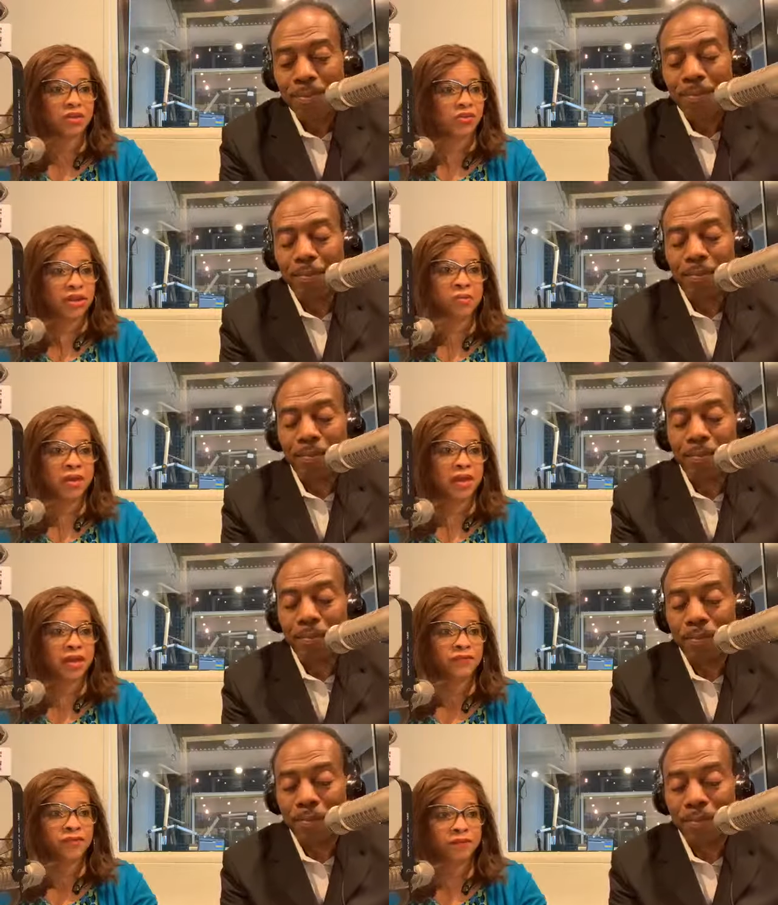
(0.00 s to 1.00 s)
Speaker 1: a great
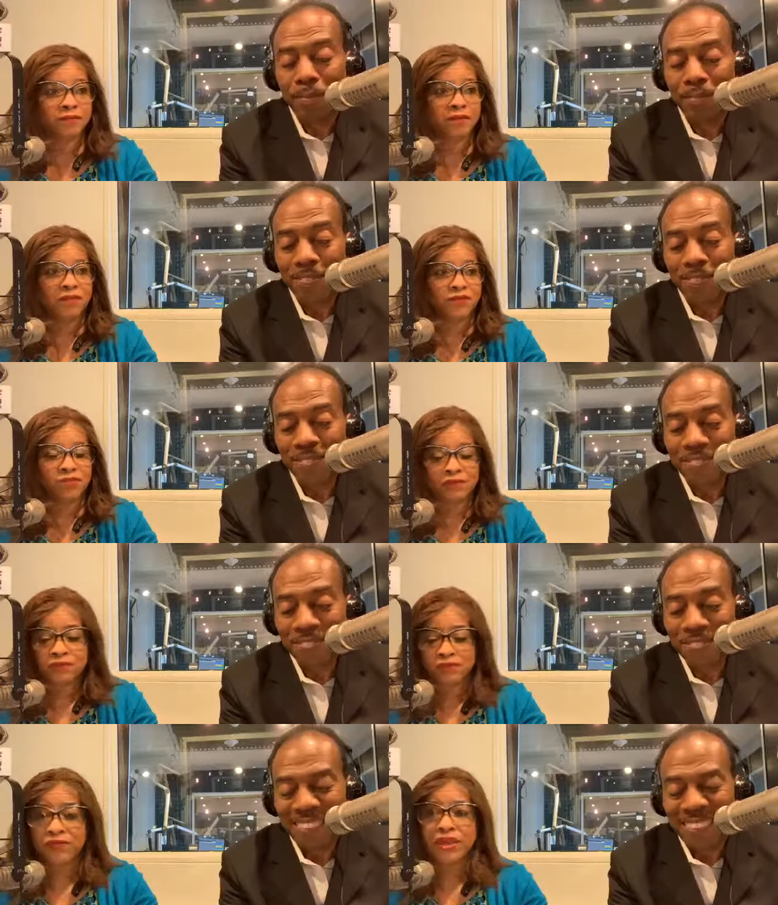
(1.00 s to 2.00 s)
way for, for,
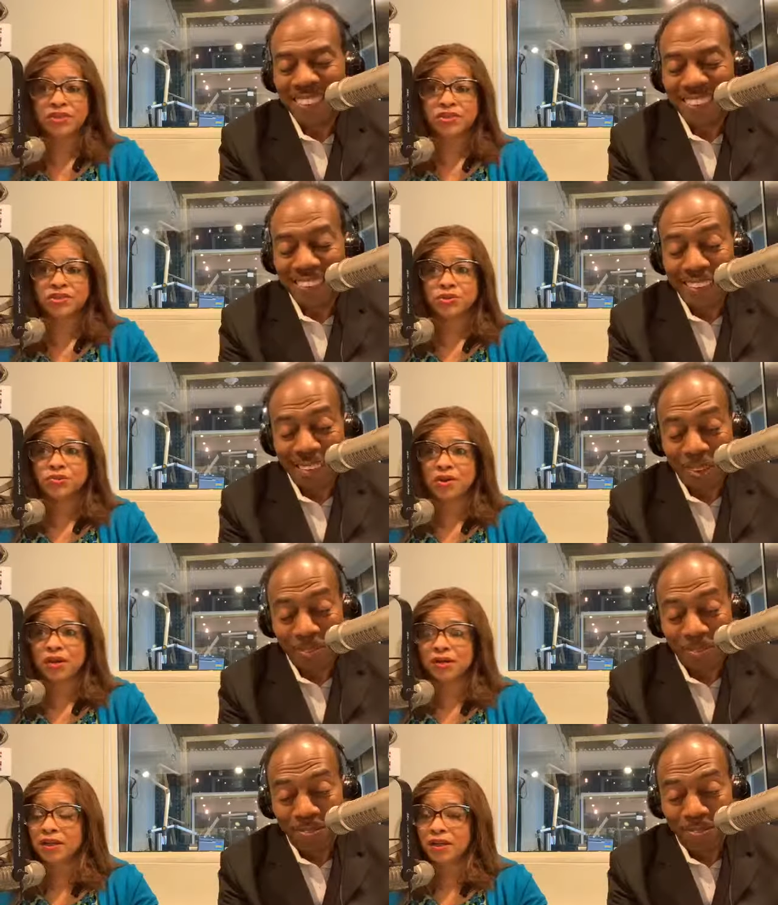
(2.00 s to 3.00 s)
for vets to,
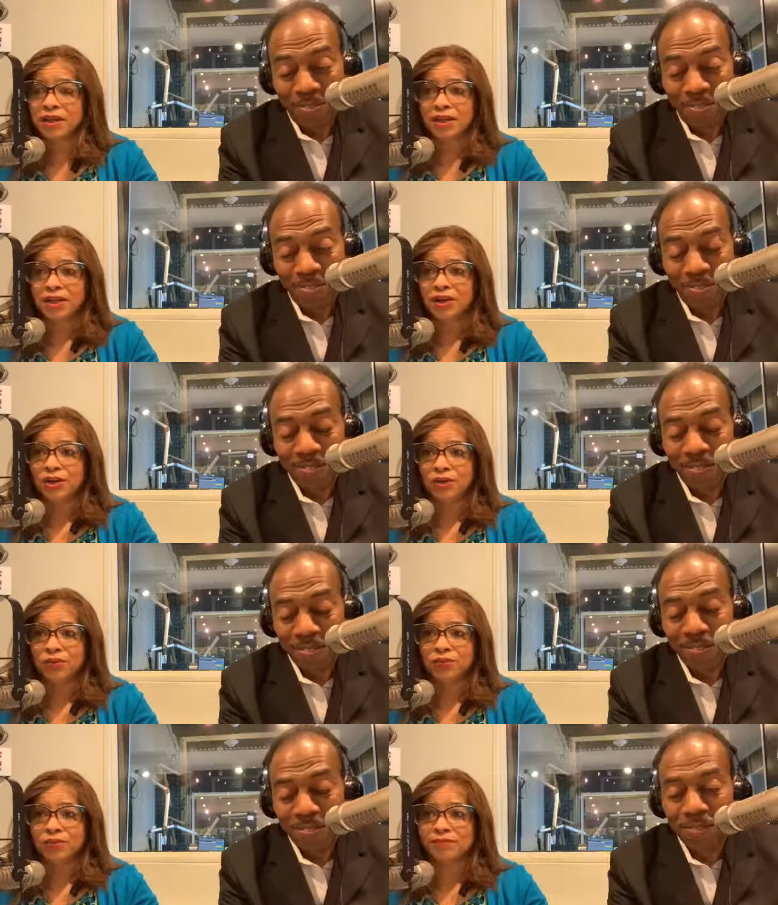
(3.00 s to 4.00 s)
uh, you
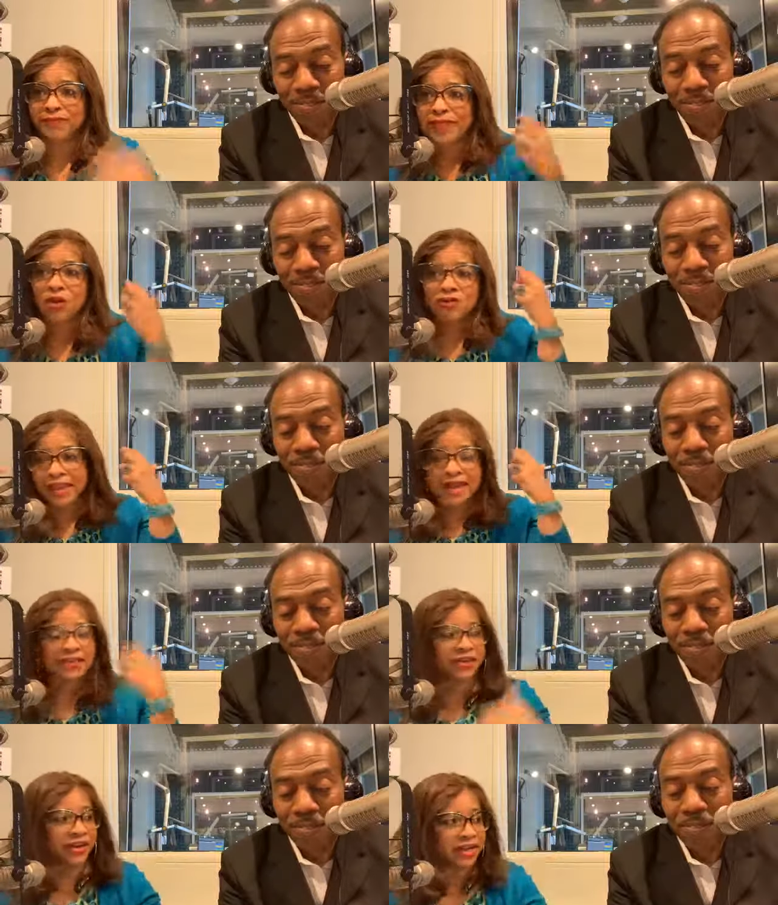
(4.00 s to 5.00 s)
know, get all that out
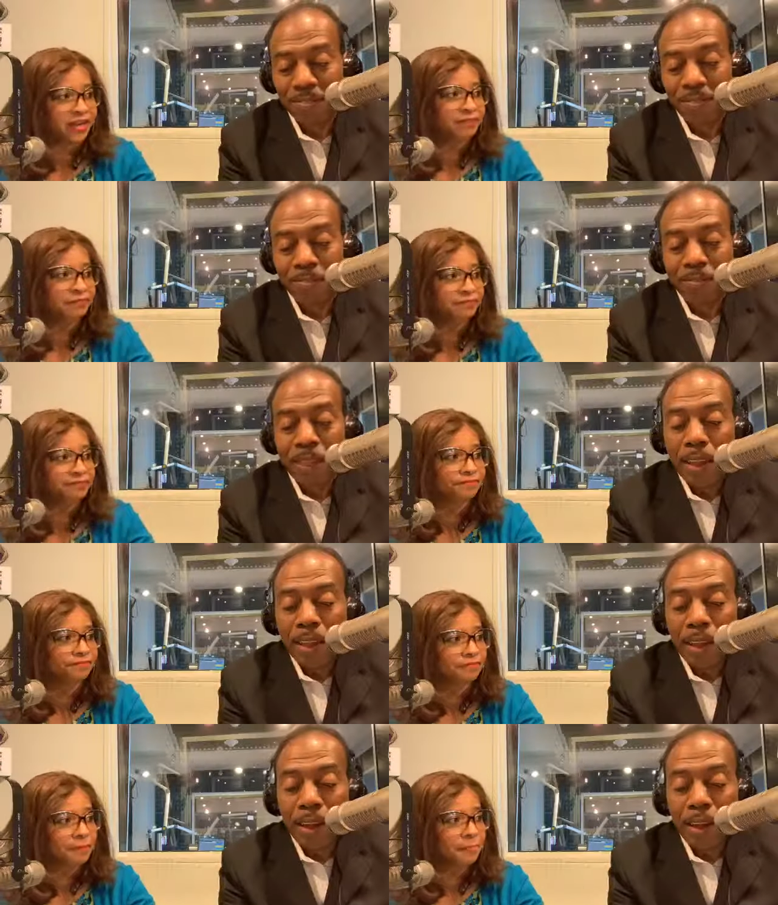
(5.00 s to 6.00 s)
of their head.
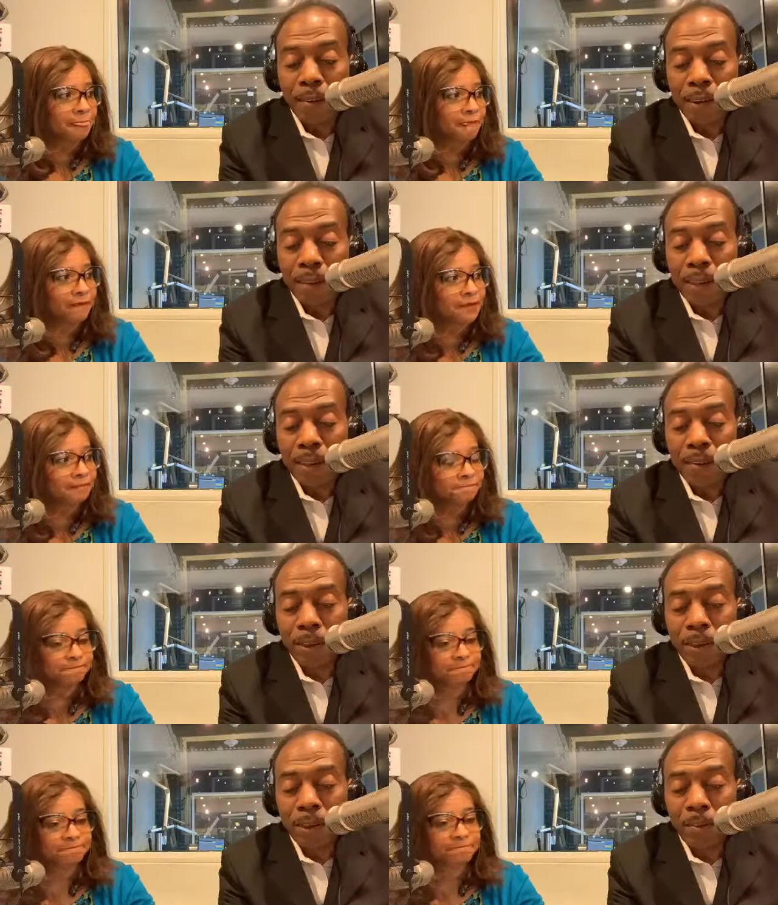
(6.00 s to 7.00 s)
Speaker 2: All right. Thank you
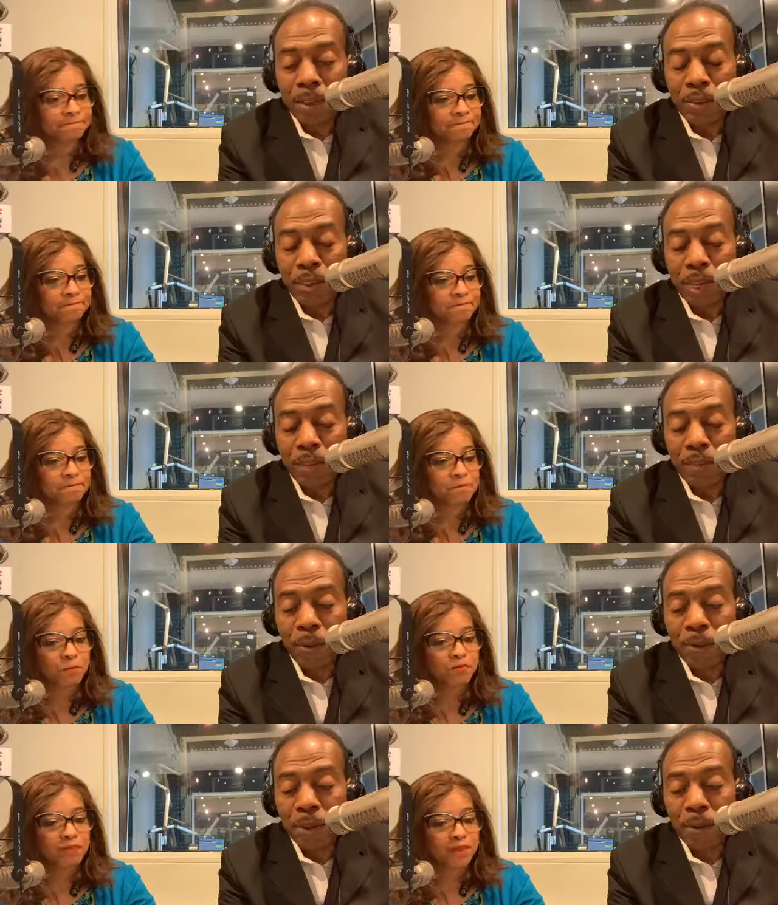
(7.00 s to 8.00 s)
again, Miss Jada.
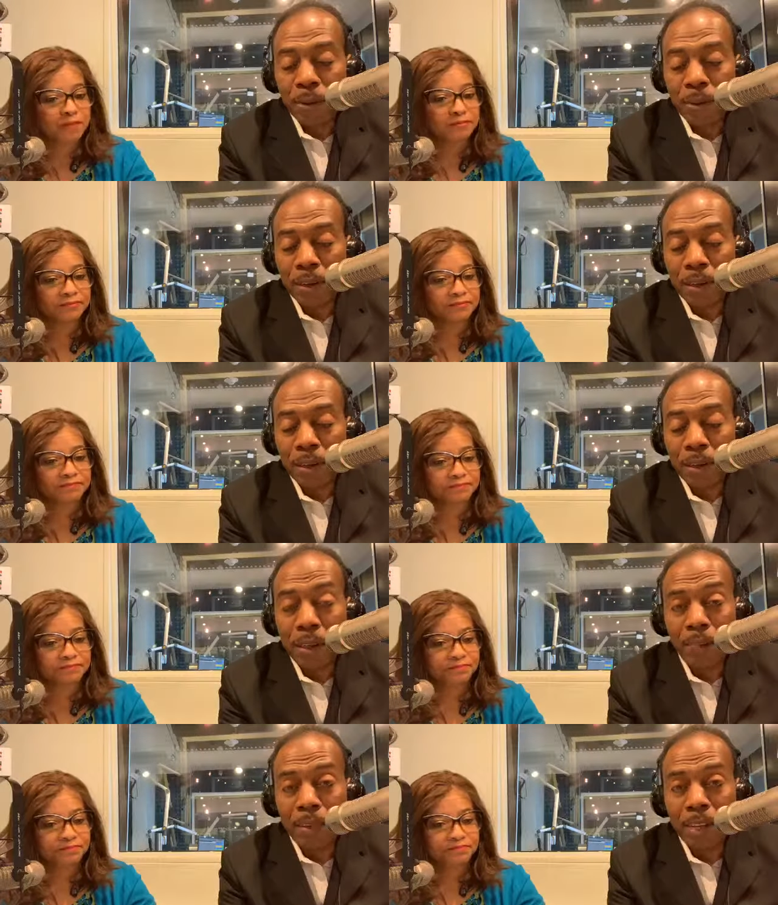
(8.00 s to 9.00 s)
Folks, I'm going to, uh,
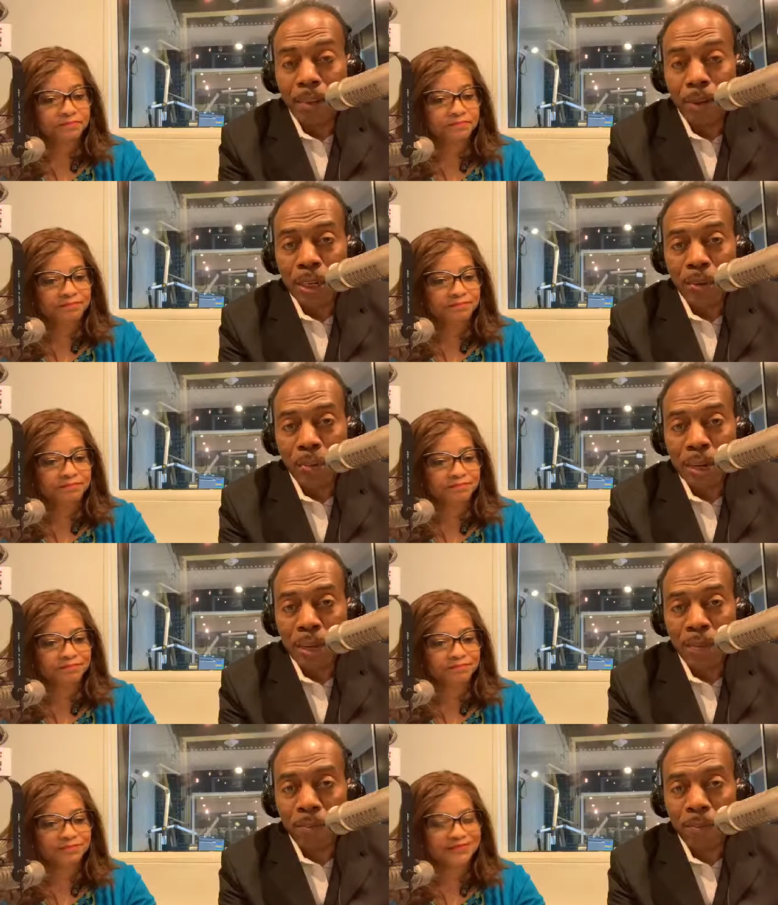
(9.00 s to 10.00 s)
and thank you, Gerald Brown,